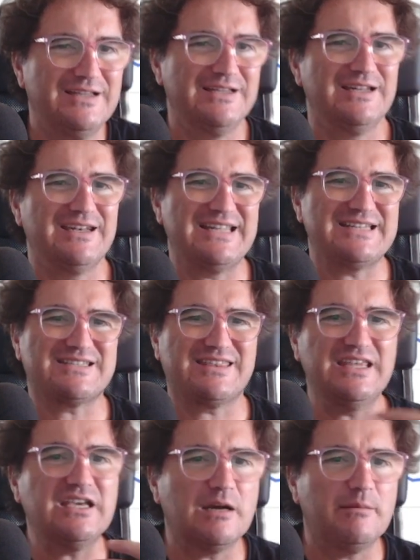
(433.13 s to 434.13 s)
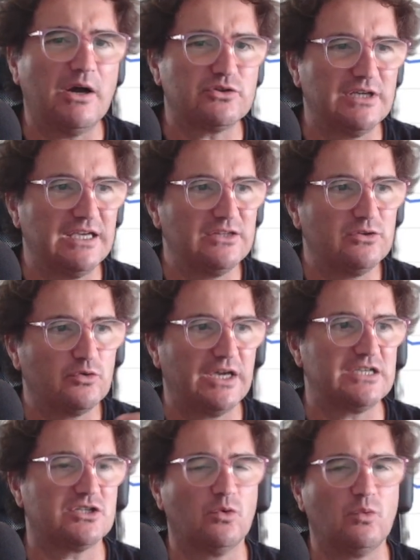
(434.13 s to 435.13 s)
let's think about
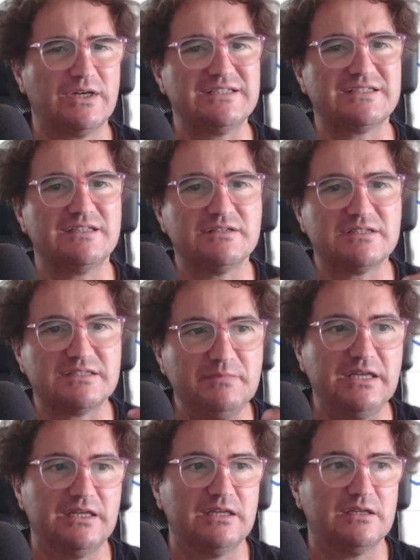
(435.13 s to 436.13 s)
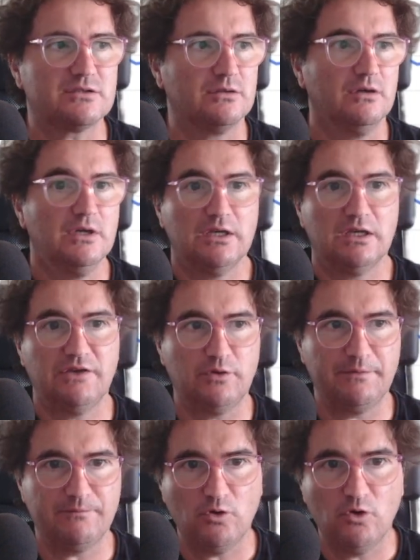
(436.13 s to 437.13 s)
education. What is this meaning? So if
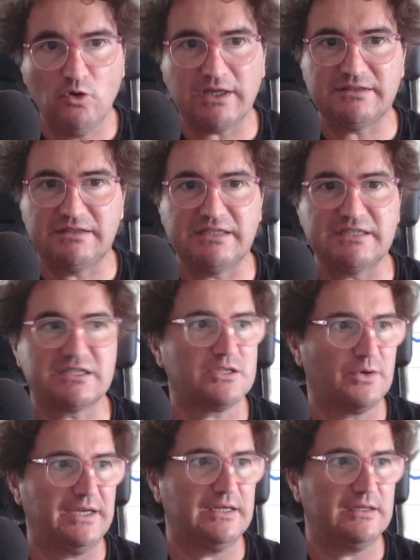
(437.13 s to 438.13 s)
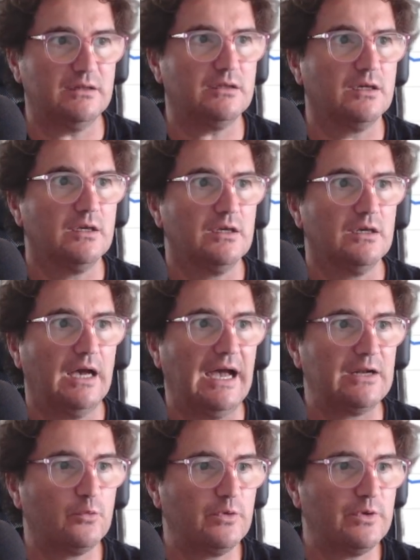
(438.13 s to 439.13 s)
we look at this trend
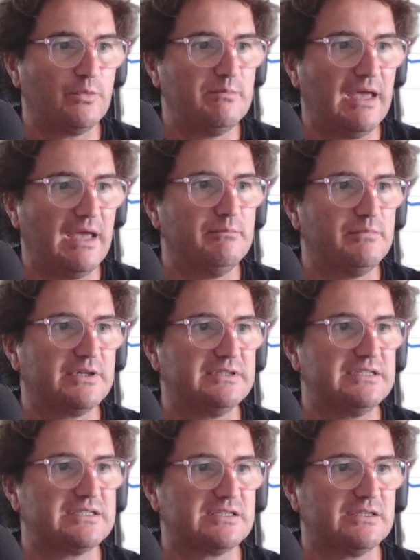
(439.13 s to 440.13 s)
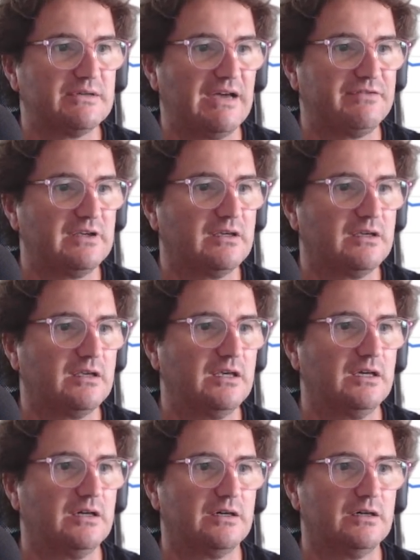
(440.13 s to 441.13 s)
and we remember this graphic
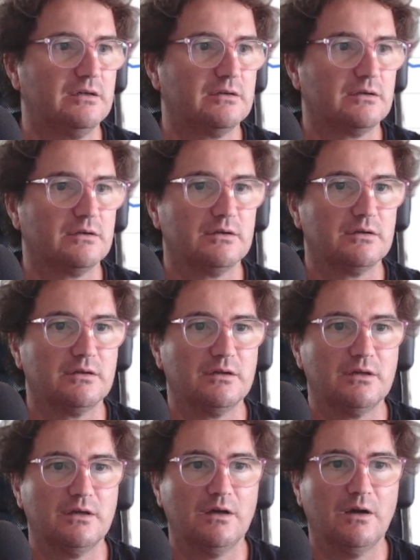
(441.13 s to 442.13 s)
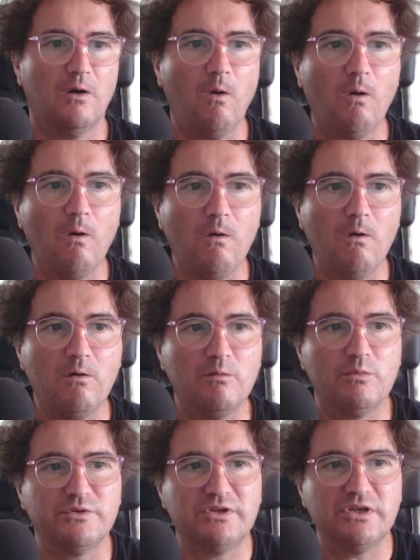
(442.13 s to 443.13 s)
here, all
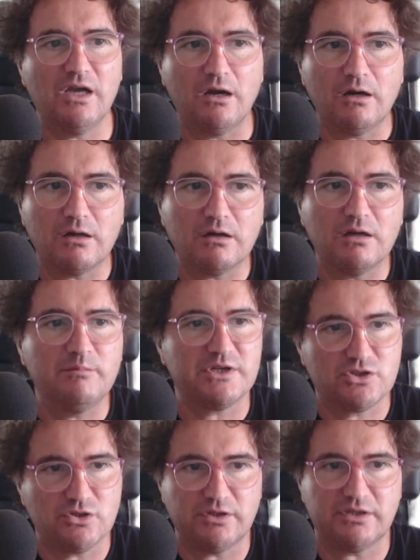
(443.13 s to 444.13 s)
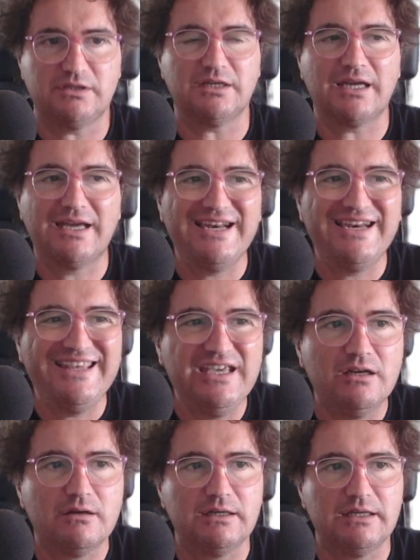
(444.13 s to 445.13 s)
the early majority
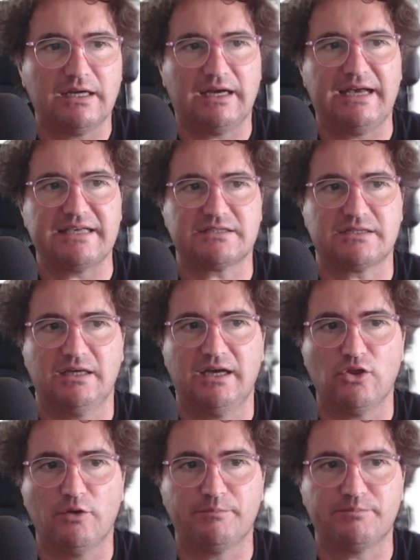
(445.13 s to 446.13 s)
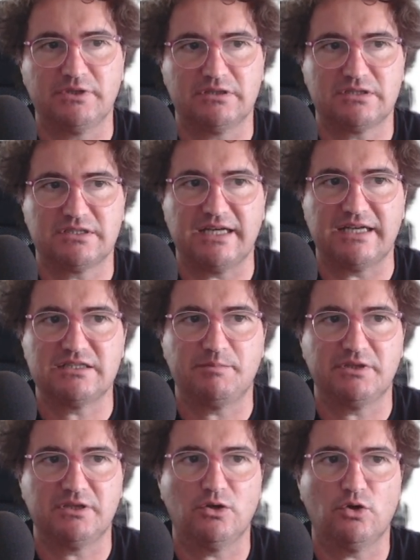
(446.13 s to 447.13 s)
clearly has adopted
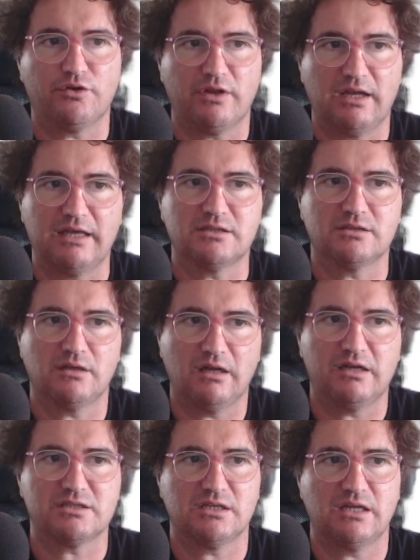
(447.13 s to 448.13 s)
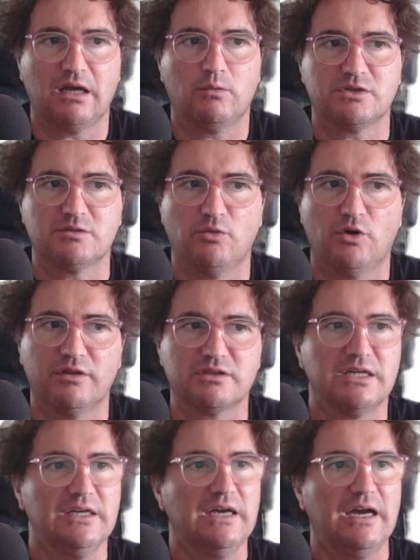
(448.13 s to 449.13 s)
ChatGPT or the large language
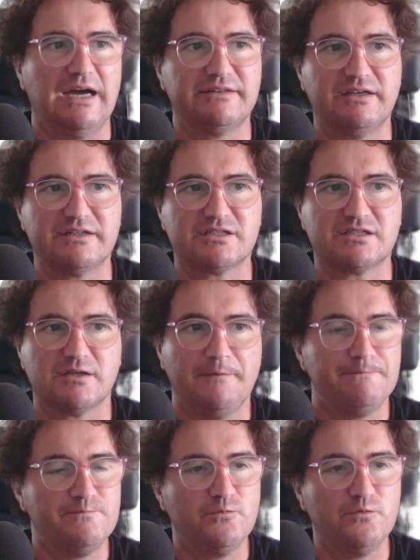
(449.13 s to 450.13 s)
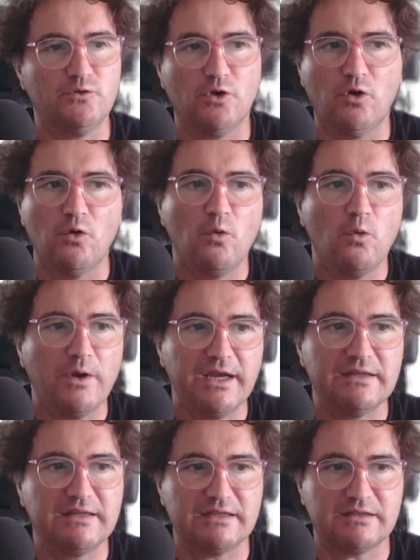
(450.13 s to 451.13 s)
models, and there's no
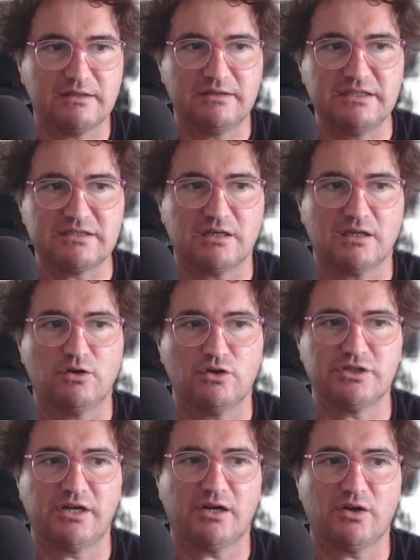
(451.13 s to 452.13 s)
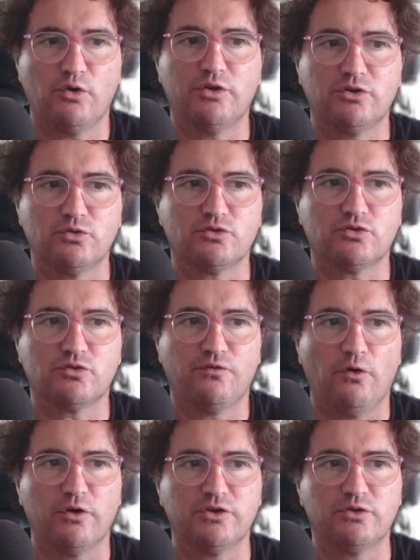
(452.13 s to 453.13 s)
way that these technologies are going to
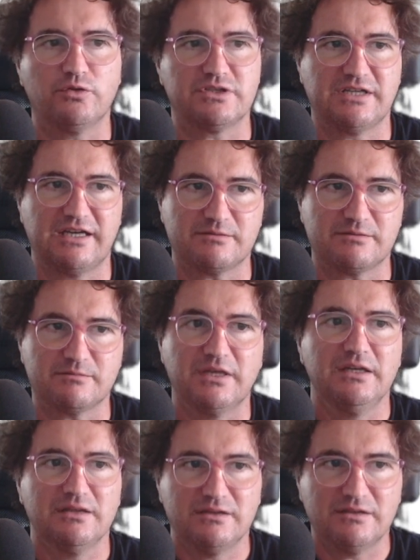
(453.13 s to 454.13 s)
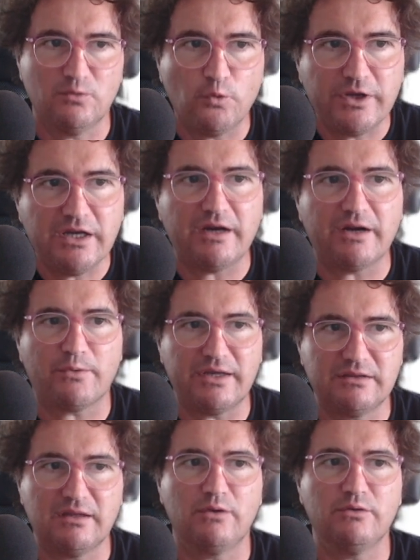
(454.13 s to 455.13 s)
fall into the chasm. We are
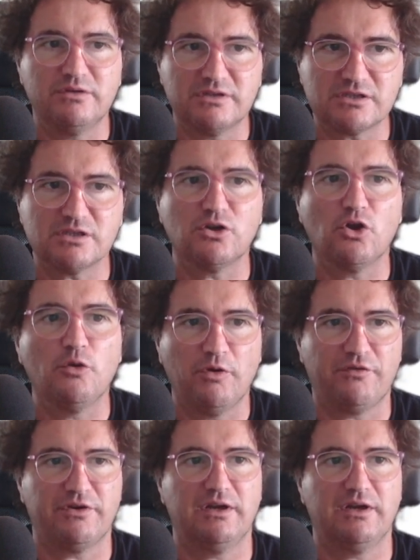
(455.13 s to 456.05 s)
right now in the slope of